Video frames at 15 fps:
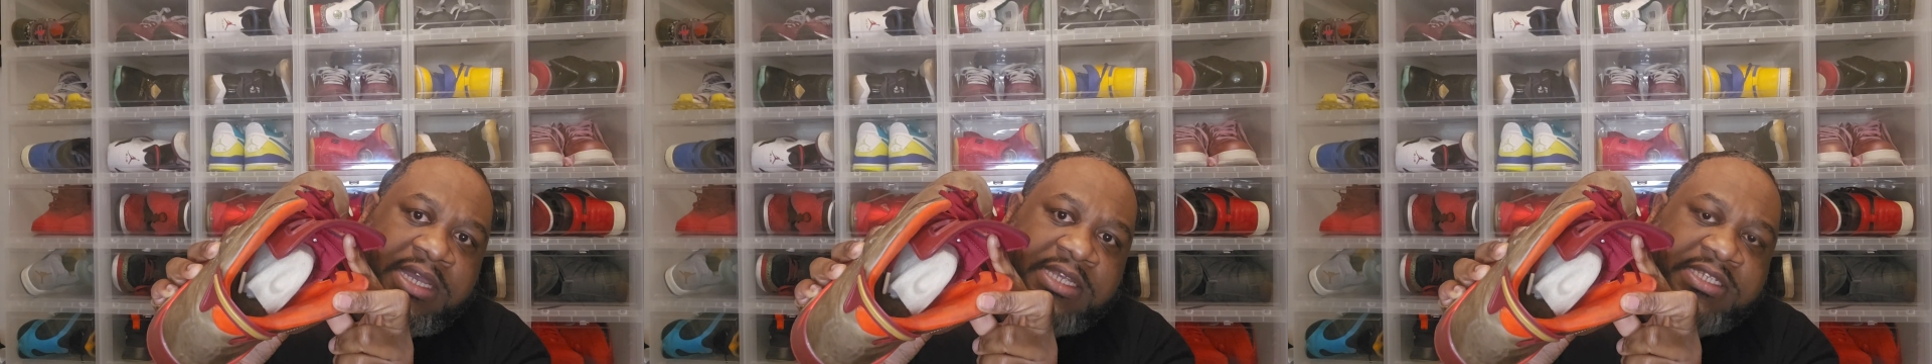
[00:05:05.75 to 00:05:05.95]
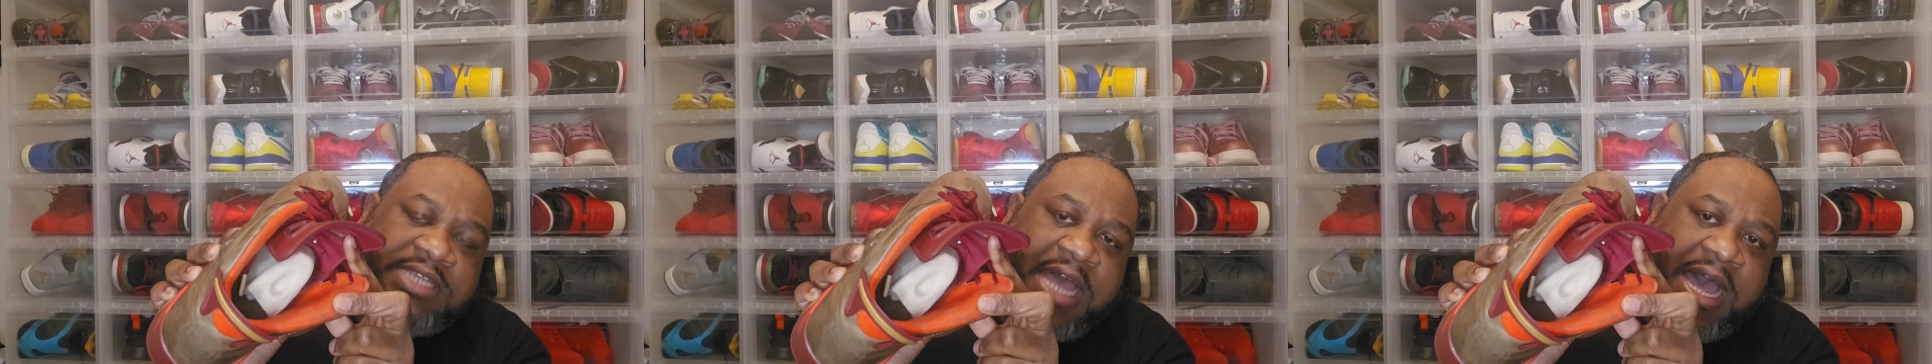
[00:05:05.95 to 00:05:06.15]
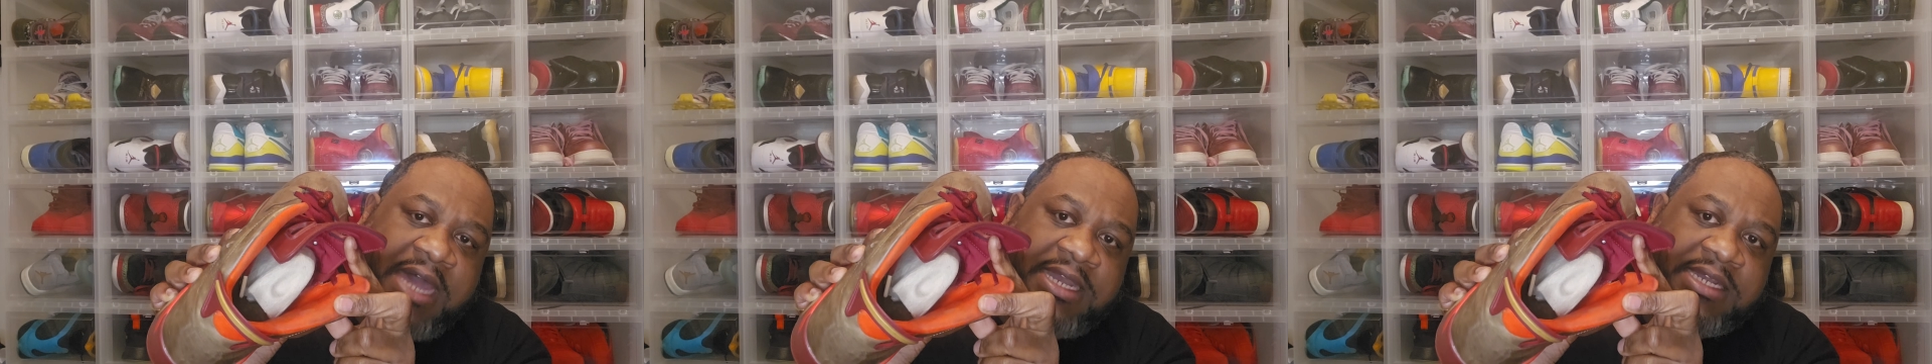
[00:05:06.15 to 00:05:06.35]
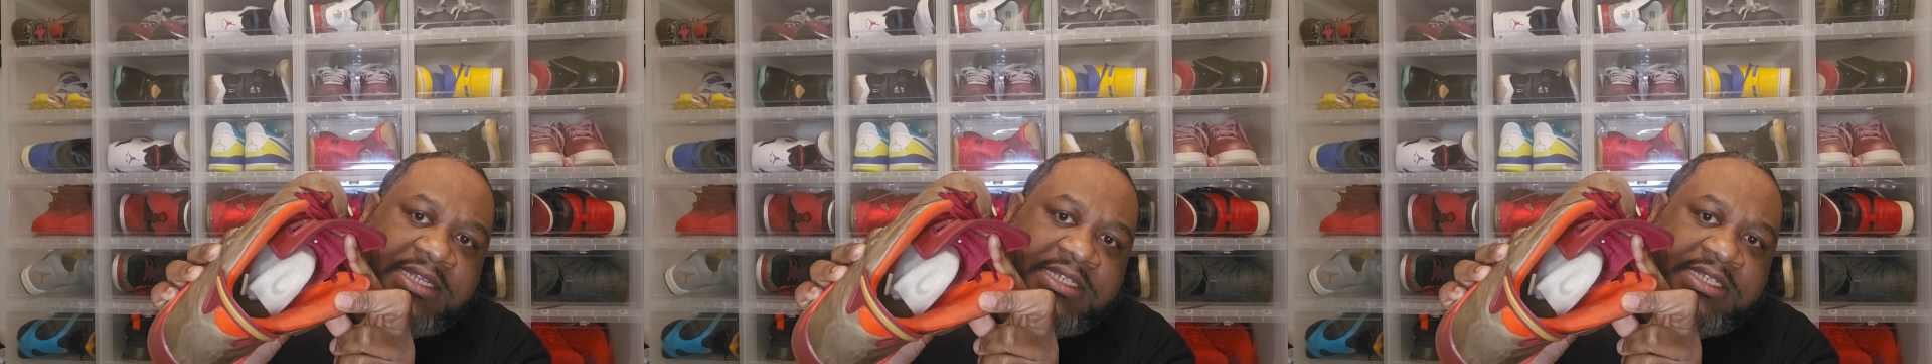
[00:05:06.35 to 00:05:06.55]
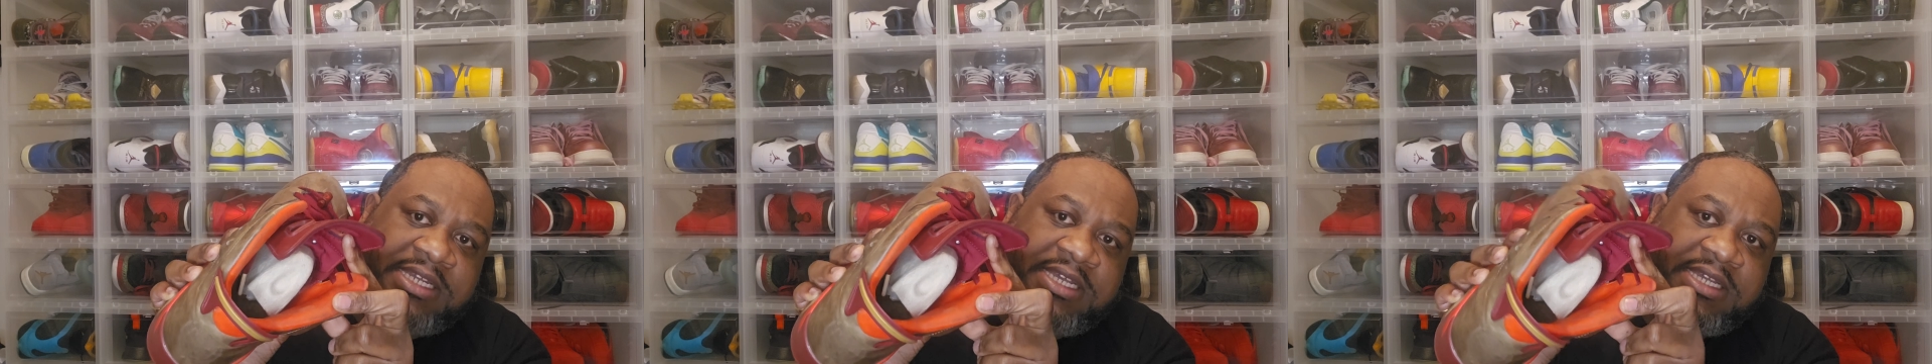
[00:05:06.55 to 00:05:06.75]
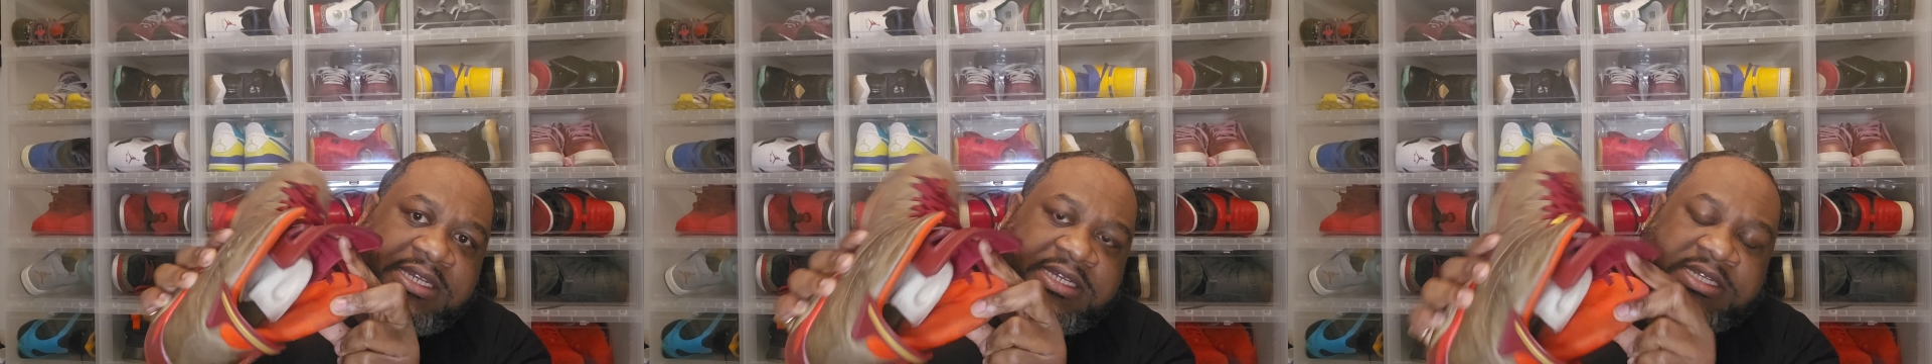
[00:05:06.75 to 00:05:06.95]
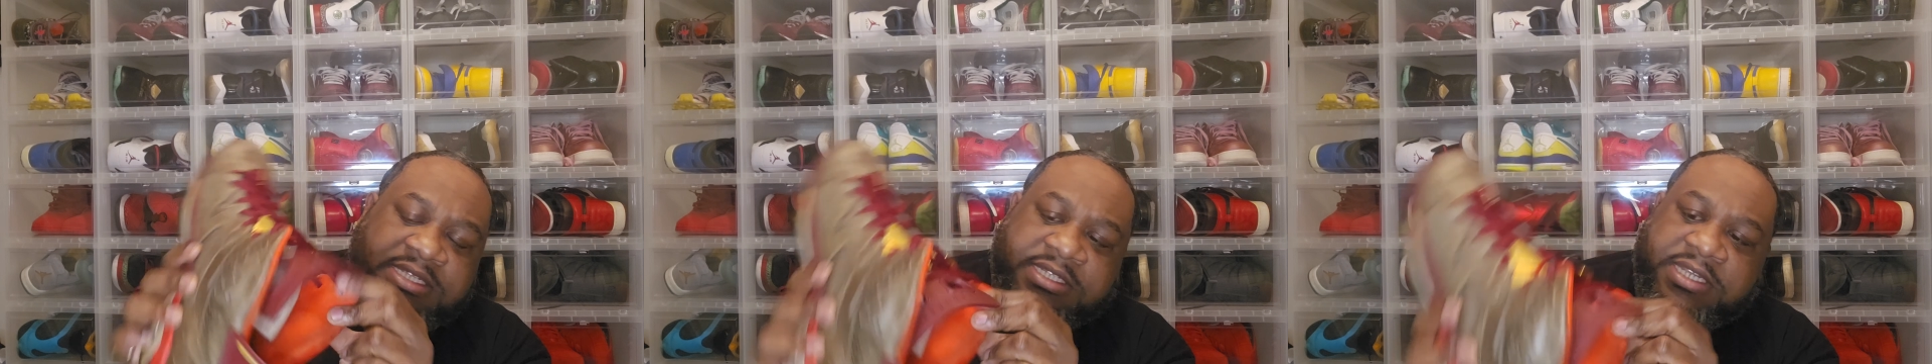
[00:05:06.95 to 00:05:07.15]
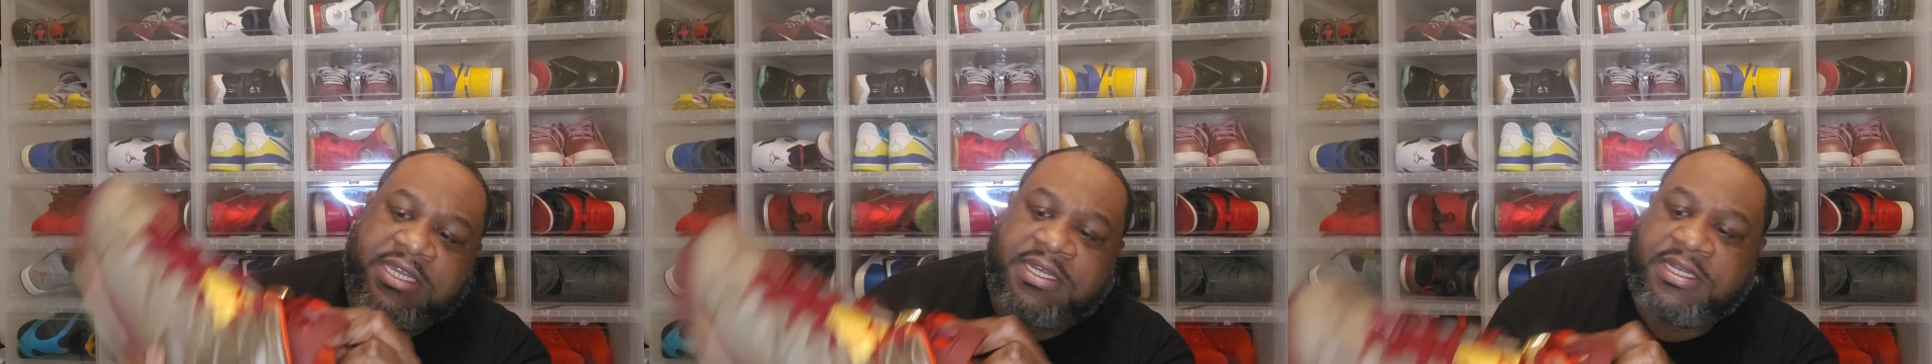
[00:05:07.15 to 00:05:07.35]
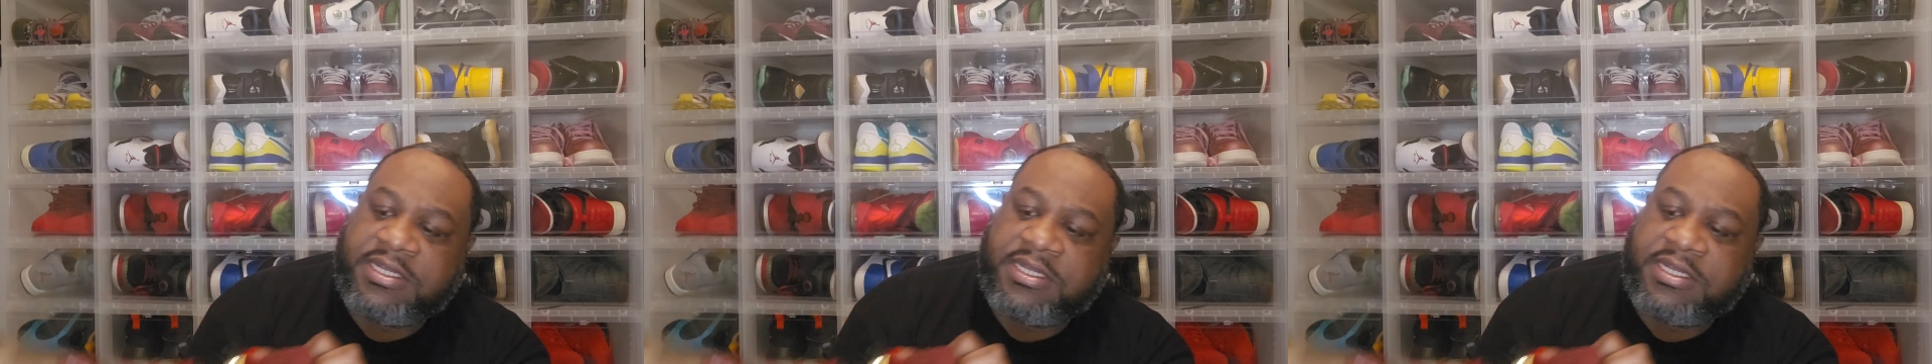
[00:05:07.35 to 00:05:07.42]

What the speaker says: inside of the sneaker is,